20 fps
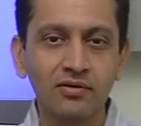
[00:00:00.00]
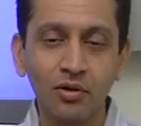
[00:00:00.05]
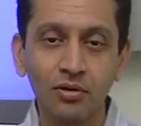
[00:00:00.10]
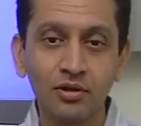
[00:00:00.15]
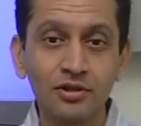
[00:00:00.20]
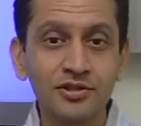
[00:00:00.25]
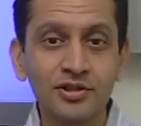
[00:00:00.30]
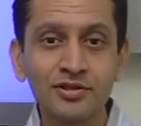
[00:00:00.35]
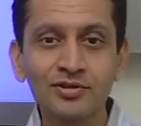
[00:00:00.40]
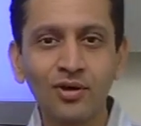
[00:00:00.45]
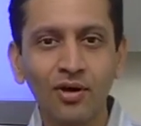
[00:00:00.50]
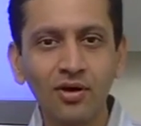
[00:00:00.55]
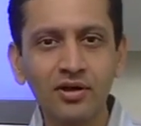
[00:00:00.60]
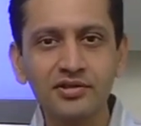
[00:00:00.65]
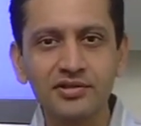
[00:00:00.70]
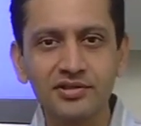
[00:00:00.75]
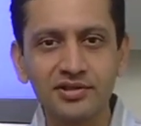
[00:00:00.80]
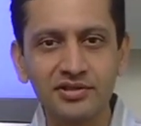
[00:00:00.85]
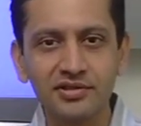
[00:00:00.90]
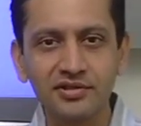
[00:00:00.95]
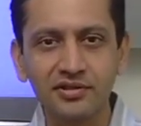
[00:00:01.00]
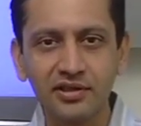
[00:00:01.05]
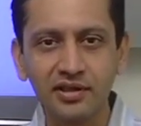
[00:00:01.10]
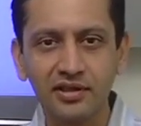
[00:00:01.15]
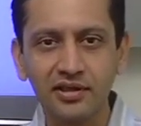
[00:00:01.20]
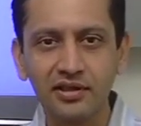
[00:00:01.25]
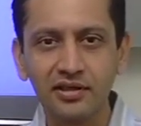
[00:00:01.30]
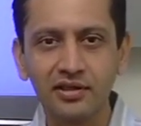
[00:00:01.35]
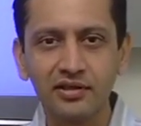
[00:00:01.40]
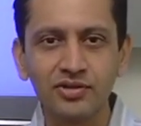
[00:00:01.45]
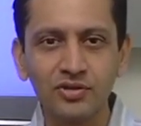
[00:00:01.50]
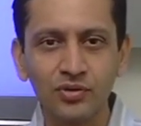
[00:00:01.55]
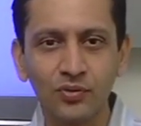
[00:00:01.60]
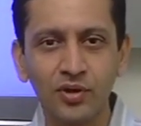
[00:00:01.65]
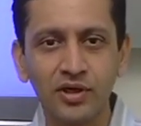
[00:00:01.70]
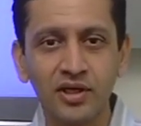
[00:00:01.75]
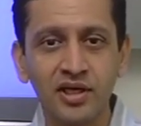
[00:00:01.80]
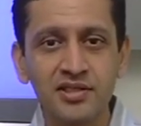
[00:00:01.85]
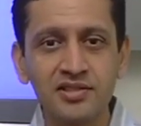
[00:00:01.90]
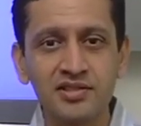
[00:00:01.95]
Knowledge is knowledge.
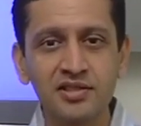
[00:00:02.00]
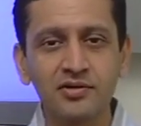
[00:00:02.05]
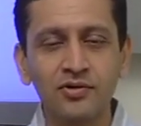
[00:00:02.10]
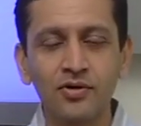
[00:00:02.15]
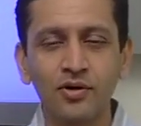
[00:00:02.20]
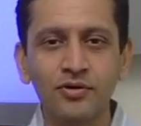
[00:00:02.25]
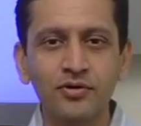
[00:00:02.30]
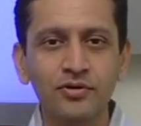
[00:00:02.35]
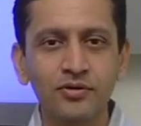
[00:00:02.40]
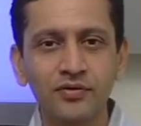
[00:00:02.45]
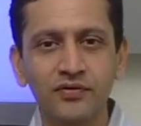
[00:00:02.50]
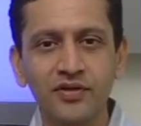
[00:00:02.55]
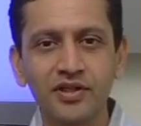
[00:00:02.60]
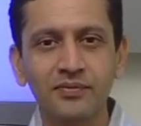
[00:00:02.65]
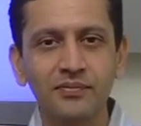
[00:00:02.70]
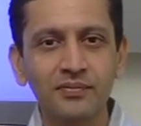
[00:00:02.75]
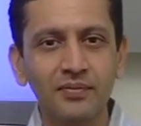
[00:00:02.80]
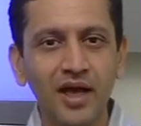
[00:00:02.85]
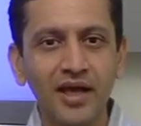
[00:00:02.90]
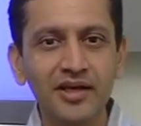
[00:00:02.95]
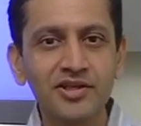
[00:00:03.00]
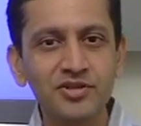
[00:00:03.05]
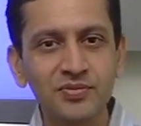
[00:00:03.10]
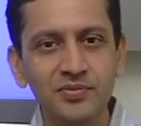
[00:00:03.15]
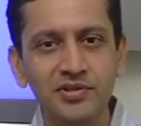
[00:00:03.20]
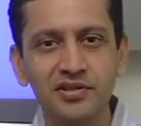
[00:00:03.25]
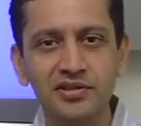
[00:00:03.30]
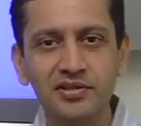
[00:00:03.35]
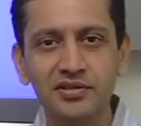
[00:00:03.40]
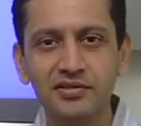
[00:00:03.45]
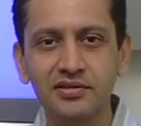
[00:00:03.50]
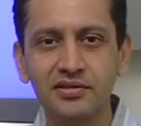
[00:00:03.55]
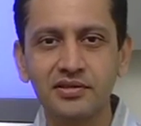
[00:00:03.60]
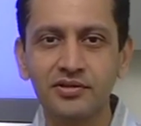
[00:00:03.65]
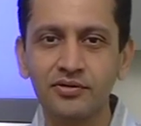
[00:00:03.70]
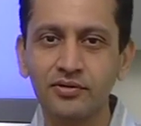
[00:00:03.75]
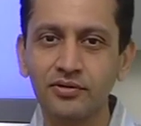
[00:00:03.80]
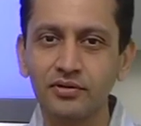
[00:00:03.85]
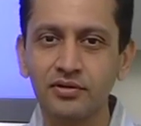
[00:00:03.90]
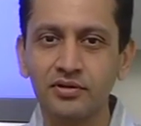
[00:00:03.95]
So what has it got to do with management
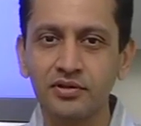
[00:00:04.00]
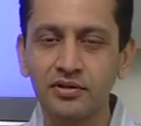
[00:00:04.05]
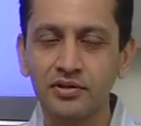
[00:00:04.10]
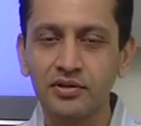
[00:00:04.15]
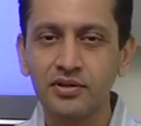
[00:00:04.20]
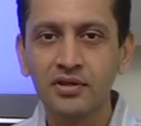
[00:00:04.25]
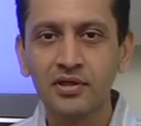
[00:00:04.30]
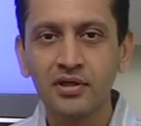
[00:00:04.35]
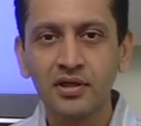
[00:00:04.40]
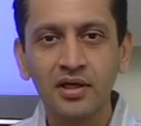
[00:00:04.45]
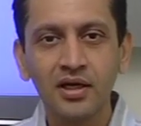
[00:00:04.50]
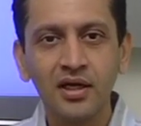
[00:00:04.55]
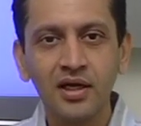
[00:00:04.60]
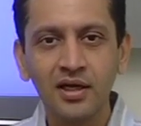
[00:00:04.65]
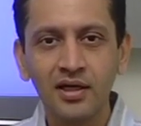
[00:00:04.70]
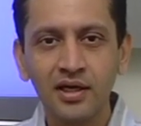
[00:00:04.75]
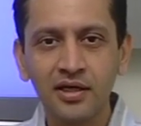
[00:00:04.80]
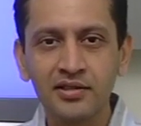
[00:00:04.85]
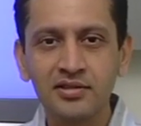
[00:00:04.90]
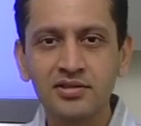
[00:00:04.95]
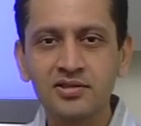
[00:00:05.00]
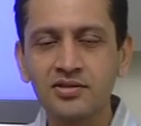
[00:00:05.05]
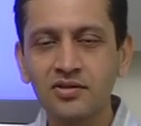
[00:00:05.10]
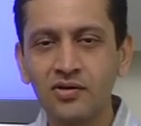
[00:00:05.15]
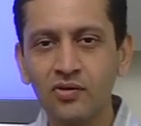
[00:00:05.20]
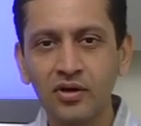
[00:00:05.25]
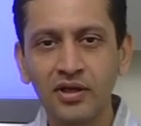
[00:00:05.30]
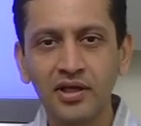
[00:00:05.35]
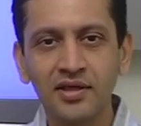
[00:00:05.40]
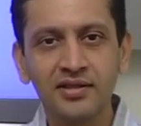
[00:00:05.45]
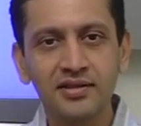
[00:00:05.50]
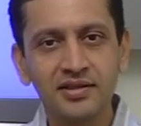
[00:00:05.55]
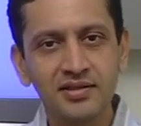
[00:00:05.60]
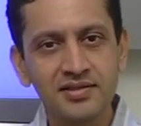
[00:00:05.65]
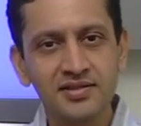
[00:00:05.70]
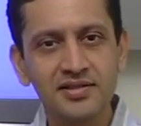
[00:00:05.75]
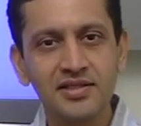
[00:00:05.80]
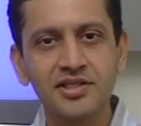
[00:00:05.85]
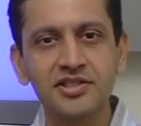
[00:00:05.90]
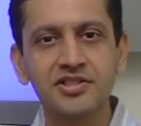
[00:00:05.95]
at all? Let us look in
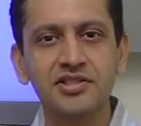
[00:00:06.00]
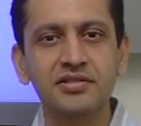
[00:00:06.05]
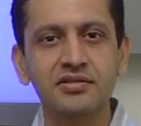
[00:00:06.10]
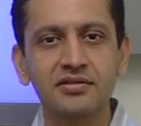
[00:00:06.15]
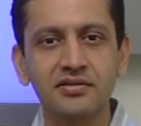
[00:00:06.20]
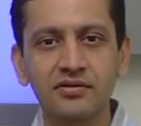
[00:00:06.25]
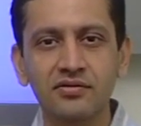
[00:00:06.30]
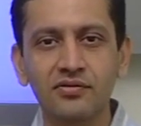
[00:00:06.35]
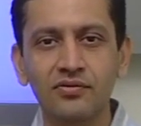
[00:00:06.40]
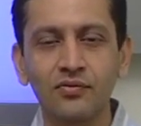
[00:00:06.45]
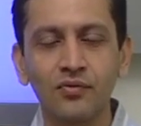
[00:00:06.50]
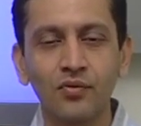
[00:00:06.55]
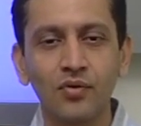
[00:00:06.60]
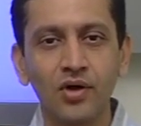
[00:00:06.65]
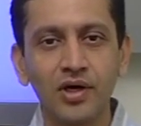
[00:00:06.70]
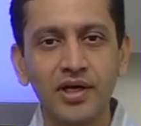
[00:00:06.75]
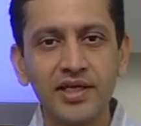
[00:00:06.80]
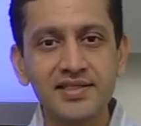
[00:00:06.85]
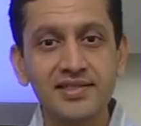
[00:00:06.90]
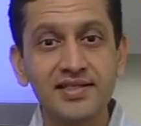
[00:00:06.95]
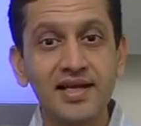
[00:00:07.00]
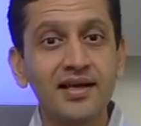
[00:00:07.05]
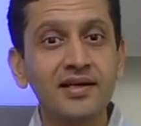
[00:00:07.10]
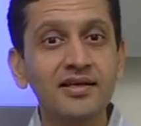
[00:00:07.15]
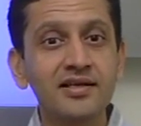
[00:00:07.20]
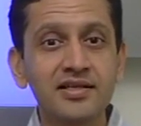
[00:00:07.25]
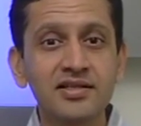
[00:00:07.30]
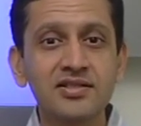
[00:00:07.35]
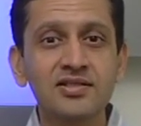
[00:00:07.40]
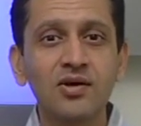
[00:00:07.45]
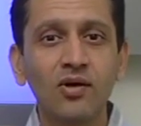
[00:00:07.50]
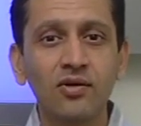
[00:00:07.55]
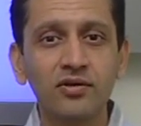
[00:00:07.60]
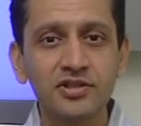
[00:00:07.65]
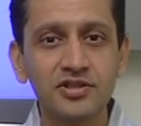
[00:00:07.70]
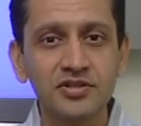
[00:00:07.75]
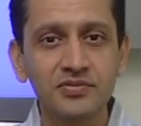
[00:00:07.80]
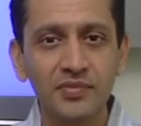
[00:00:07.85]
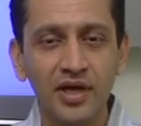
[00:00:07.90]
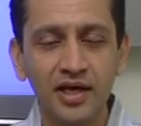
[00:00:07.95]
this session what exactly is
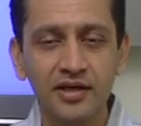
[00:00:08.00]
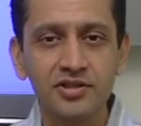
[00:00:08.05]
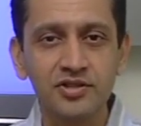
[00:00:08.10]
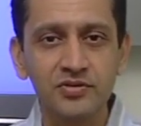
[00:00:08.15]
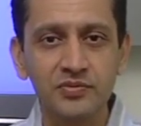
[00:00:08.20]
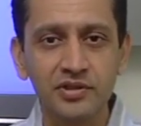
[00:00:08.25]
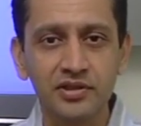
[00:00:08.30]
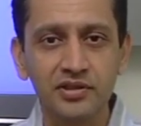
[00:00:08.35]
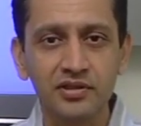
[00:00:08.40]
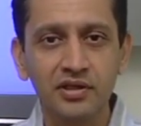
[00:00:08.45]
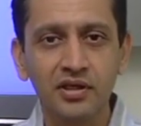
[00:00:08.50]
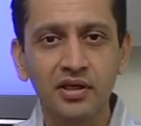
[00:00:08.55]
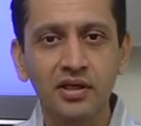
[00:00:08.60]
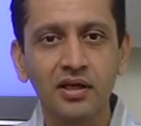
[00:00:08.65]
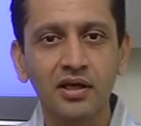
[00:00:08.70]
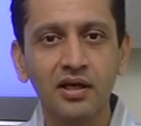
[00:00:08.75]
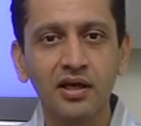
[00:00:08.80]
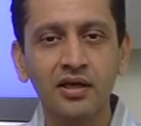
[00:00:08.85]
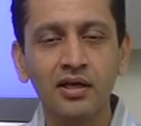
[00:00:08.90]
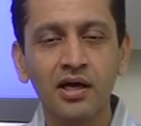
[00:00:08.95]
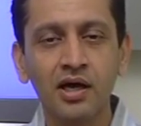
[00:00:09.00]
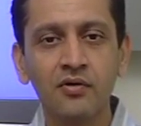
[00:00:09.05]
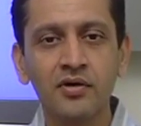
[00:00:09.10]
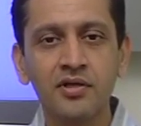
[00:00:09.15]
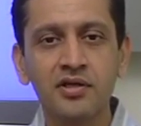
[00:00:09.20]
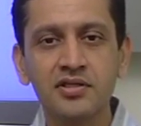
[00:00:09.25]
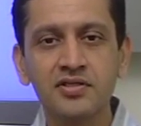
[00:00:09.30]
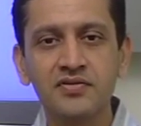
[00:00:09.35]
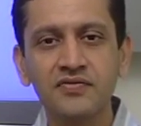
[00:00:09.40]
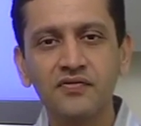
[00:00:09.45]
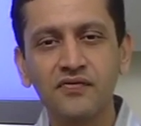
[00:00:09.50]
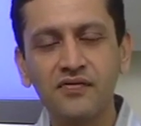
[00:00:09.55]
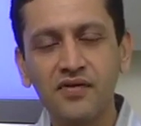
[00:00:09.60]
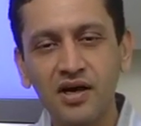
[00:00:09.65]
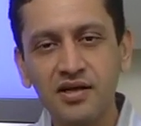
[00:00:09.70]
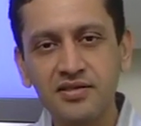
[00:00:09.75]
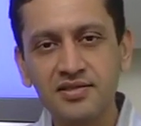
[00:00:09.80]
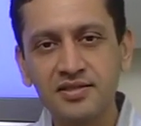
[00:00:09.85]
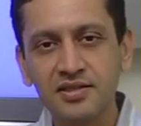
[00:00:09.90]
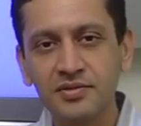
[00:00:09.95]
knowledge management and how it is
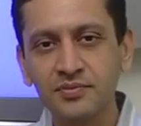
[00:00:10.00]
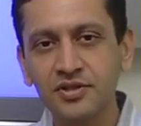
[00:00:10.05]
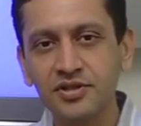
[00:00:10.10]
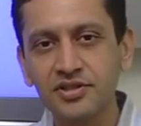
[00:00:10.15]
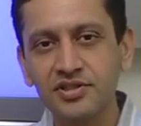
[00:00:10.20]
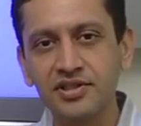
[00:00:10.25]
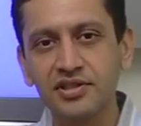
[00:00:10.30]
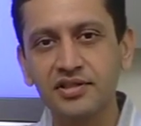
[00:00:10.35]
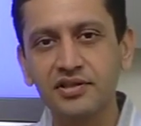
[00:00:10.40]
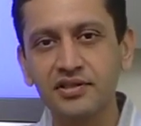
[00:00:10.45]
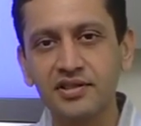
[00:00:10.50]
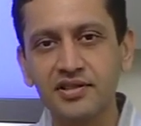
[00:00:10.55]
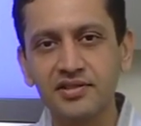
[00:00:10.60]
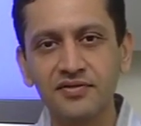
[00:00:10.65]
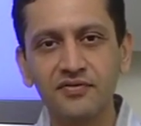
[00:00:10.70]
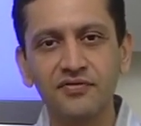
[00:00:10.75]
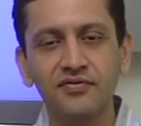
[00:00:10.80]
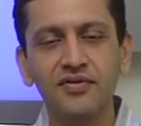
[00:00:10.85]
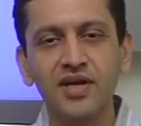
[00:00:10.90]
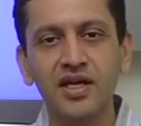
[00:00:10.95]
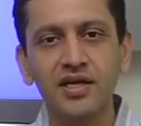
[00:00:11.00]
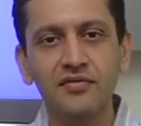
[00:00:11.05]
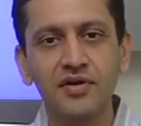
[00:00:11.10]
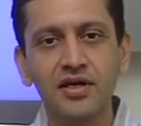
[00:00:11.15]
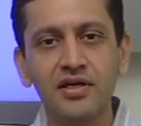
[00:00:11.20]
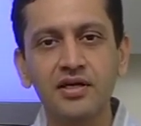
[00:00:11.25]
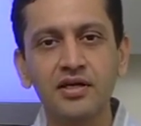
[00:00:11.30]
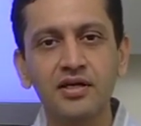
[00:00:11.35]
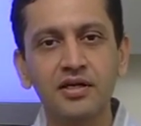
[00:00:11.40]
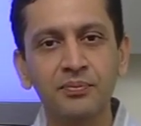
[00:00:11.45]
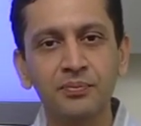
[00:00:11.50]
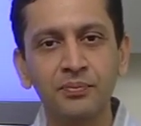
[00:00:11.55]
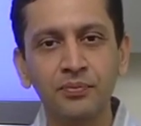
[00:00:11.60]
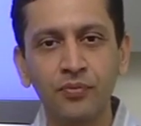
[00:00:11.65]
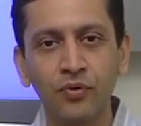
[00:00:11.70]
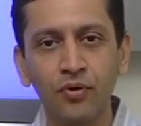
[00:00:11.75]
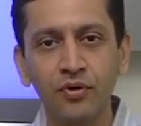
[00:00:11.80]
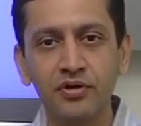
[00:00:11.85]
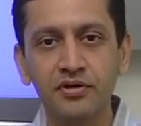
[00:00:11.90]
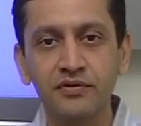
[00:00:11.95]
fast emerging as a very
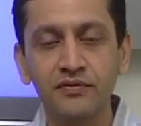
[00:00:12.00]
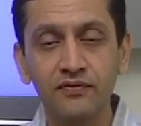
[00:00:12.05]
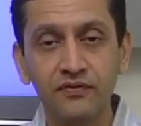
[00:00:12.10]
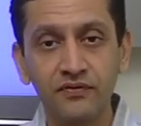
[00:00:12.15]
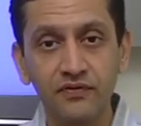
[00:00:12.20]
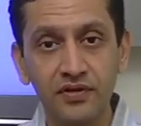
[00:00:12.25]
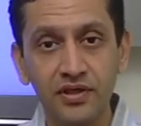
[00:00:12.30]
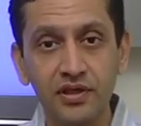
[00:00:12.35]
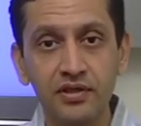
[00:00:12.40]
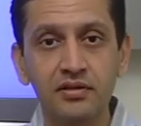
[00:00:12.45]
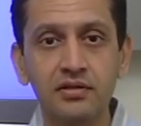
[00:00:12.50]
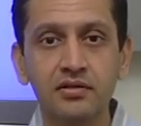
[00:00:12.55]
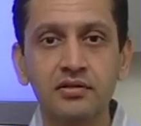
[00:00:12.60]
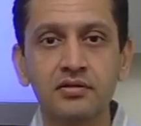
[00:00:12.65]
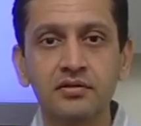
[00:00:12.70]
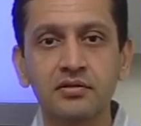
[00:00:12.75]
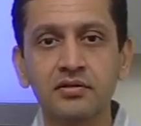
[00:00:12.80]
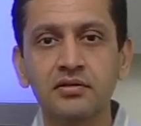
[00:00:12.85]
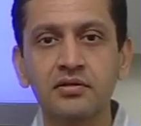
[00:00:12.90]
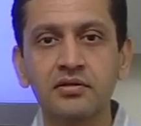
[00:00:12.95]
important field